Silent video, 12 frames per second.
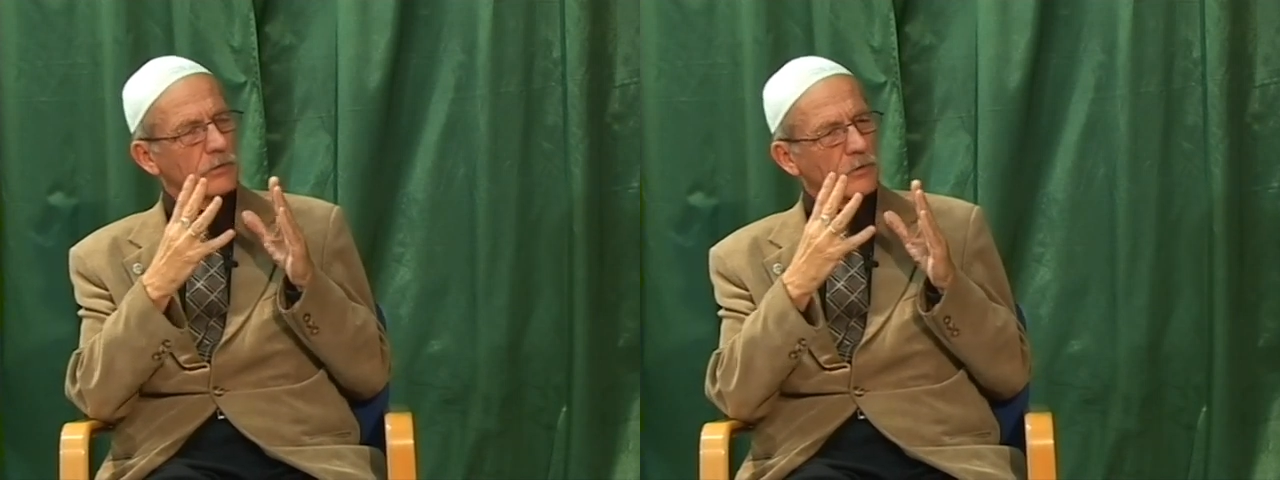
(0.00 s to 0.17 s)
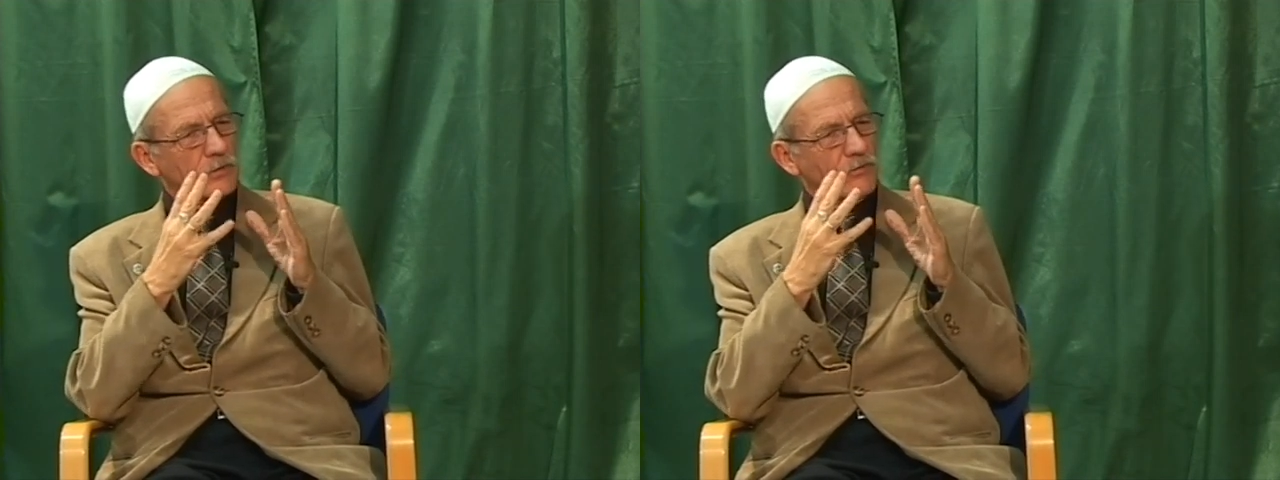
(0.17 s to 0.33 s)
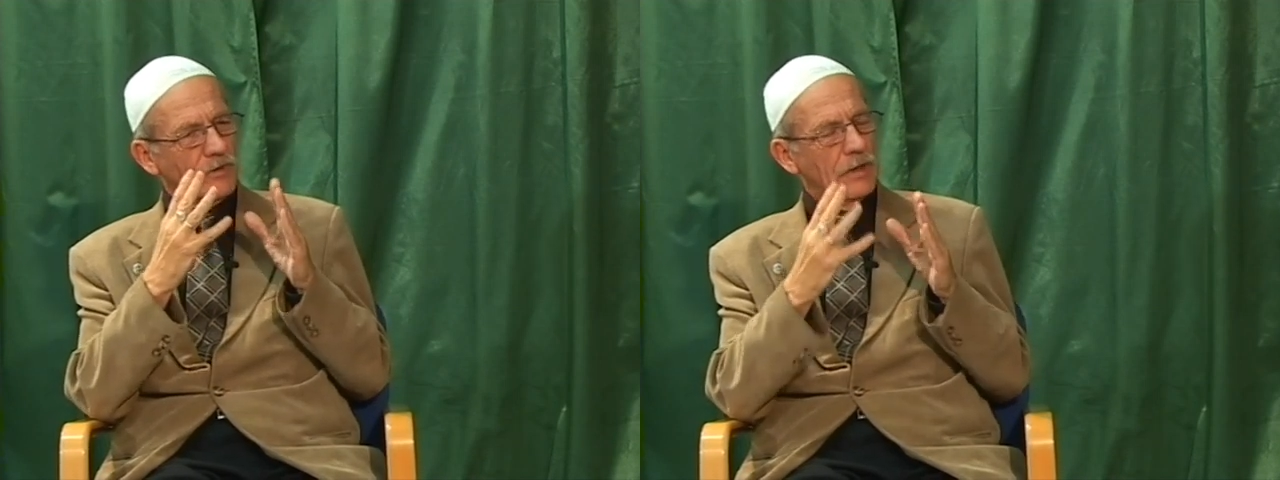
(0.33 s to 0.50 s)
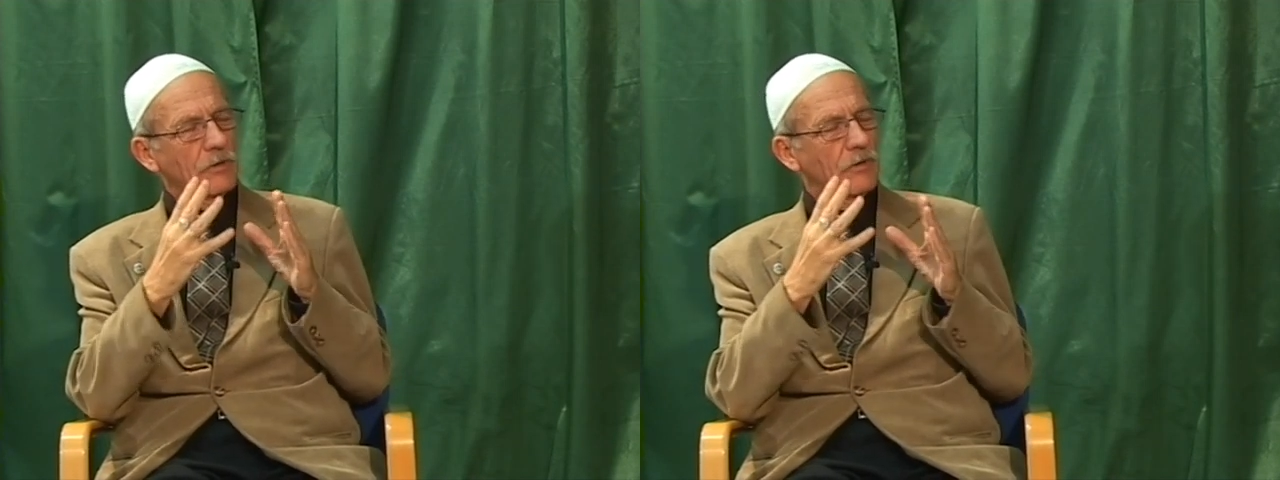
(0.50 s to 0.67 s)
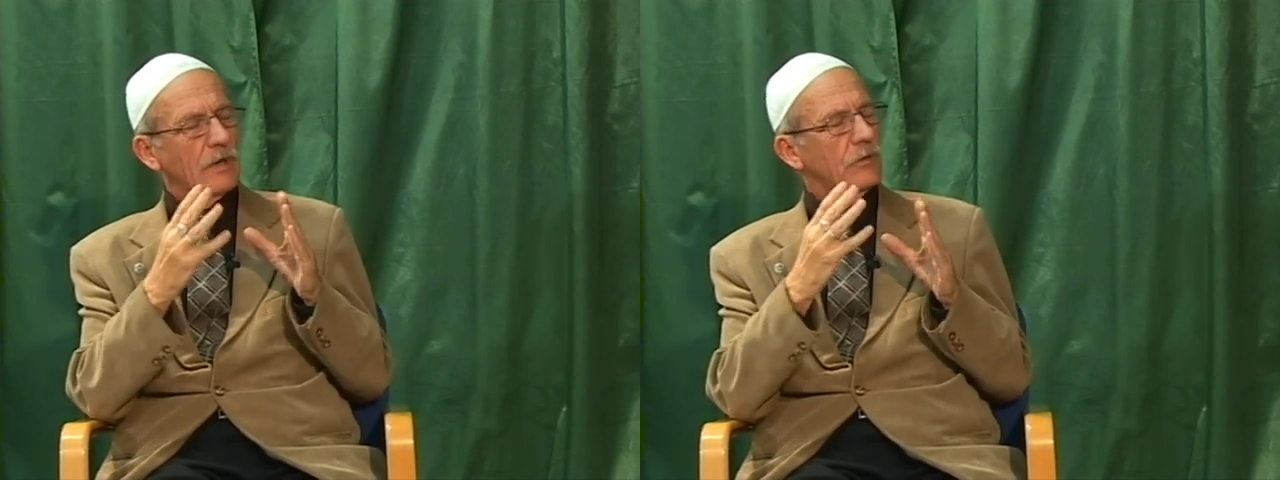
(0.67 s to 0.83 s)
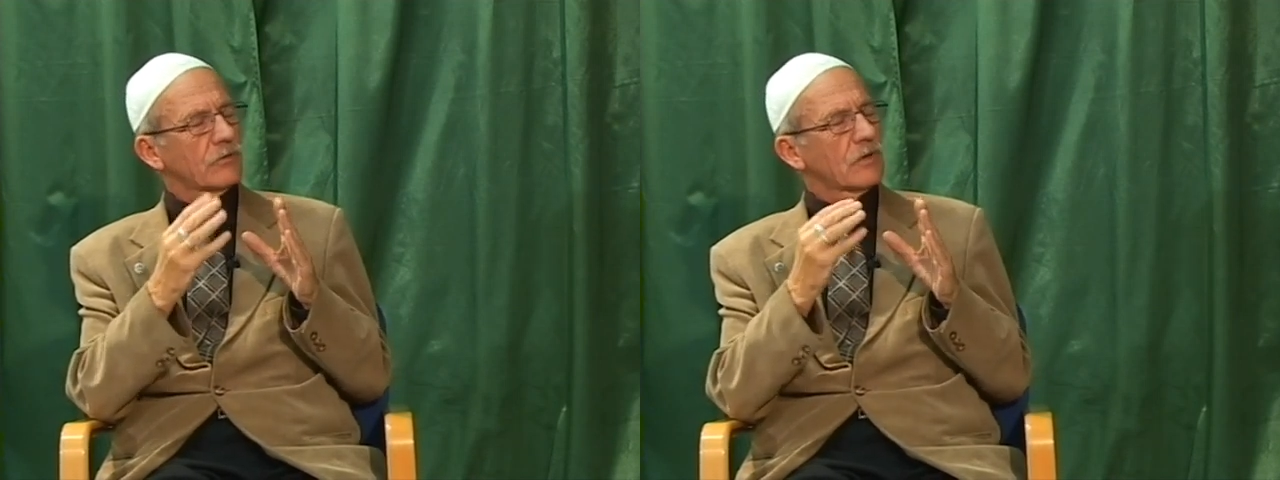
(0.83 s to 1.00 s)
this very,
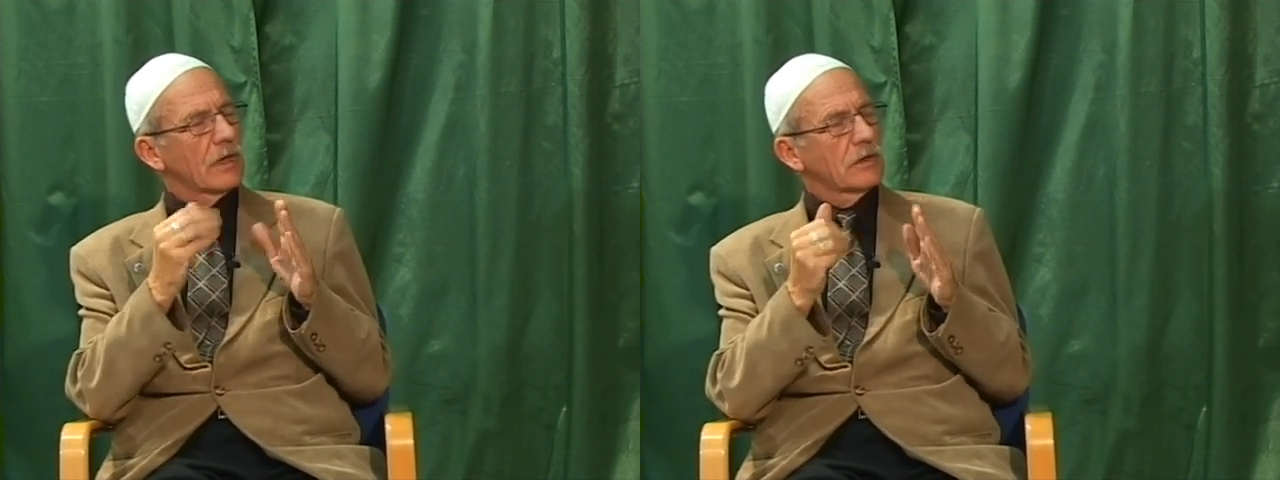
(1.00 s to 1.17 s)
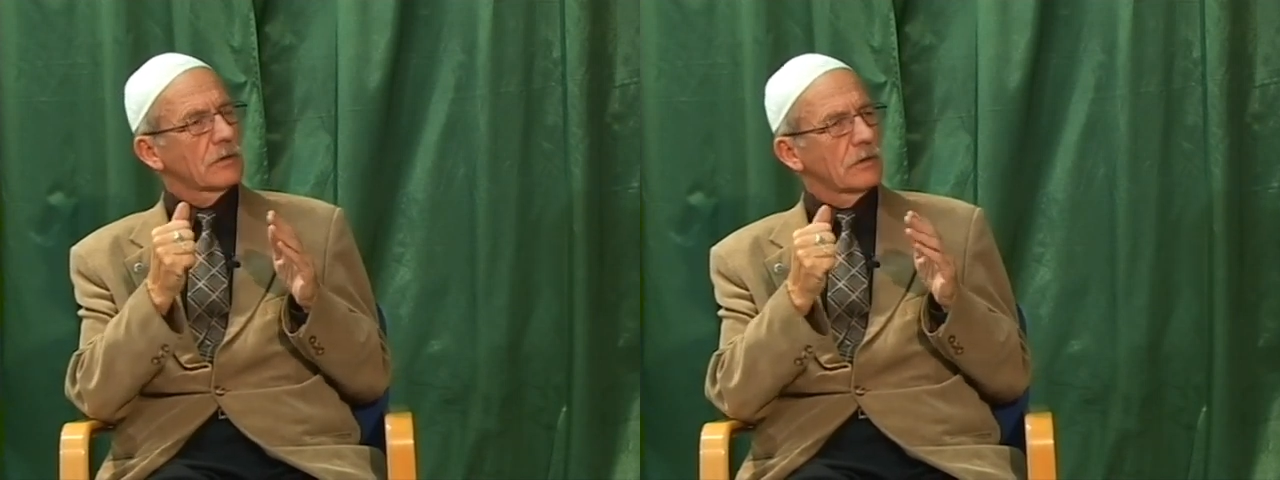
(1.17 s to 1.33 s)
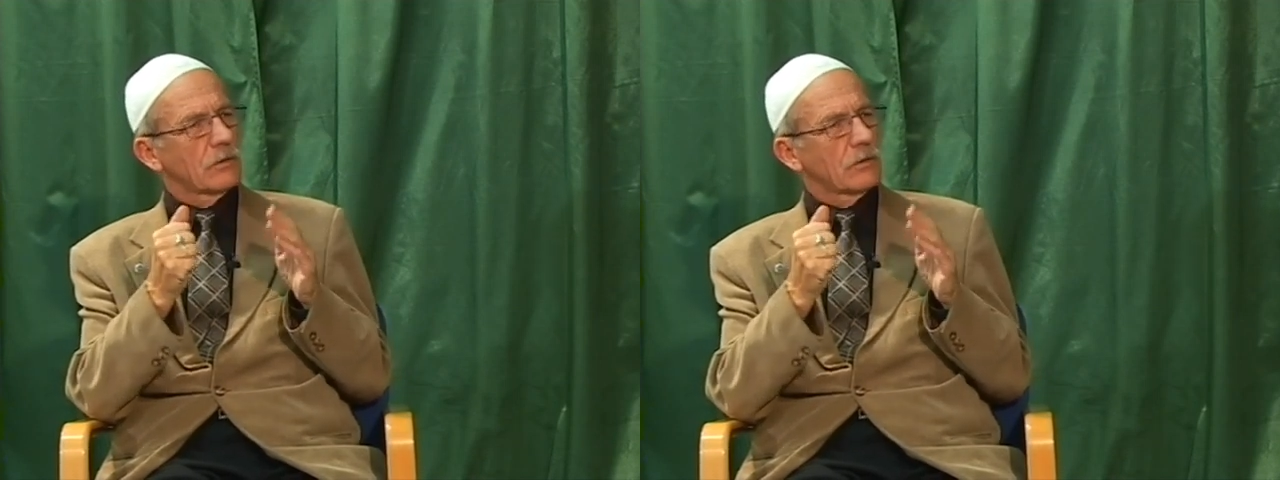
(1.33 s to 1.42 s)
very strange,